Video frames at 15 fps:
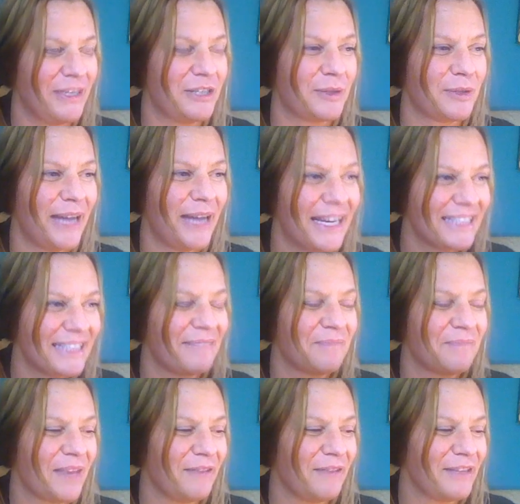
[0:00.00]
it went direct,
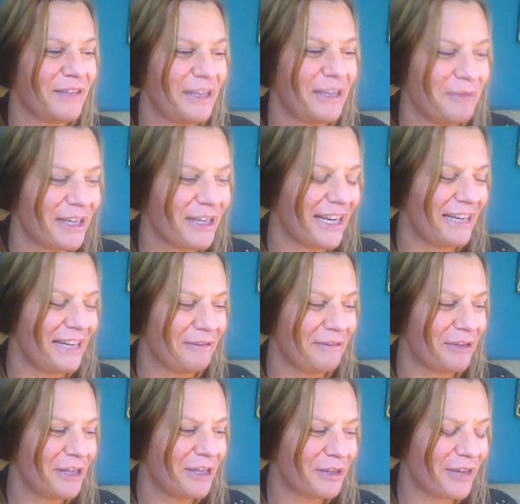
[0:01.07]
everything went kind of
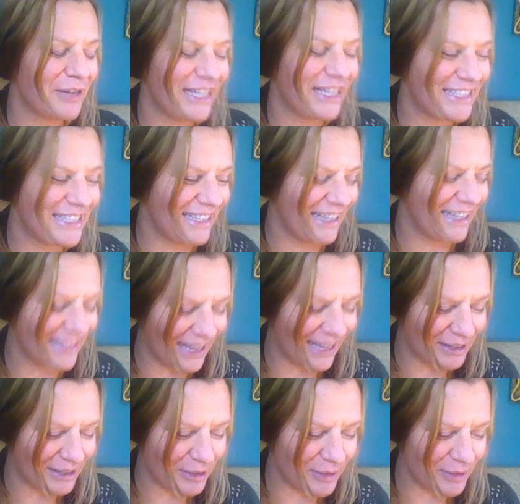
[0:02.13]
crazy like
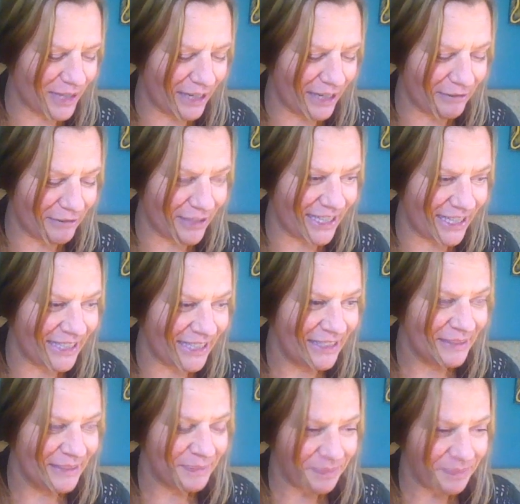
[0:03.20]
that. So it was kind of funny